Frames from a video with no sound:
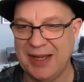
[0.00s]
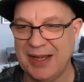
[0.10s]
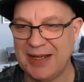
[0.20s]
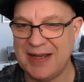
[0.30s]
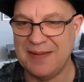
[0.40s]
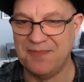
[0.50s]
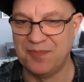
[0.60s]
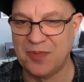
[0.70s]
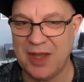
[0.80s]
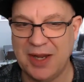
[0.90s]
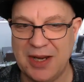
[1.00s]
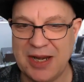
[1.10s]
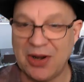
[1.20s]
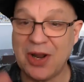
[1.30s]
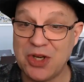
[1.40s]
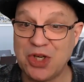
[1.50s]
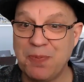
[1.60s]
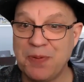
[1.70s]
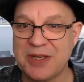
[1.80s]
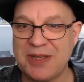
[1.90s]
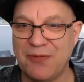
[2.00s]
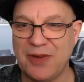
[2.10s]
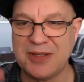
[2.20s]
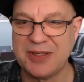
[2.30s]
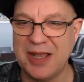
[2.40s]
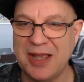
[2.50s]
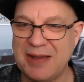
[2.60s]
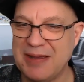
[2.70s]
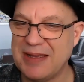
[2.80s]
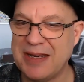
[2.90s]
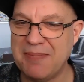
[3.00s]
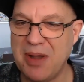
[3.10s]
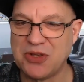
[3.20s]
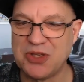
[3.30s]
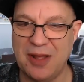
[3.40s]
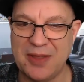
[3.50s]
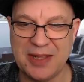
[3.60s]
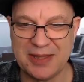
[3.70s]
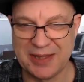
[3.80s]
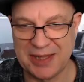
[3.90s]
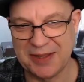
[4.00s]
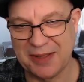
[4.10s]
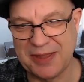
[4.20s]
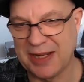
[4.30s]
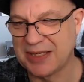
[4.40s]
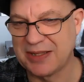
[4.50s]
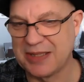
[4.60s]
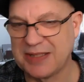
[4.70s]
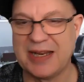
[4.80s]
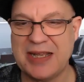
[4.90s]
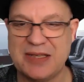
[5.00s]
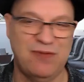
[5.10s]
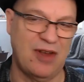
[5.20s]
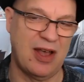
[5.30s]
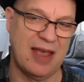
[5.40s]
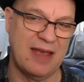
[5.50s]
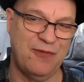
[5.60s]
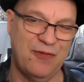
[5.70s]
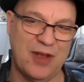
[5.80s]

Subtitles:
You know, look, Jupiter symphonies, you know, Mozart. I think there's at least five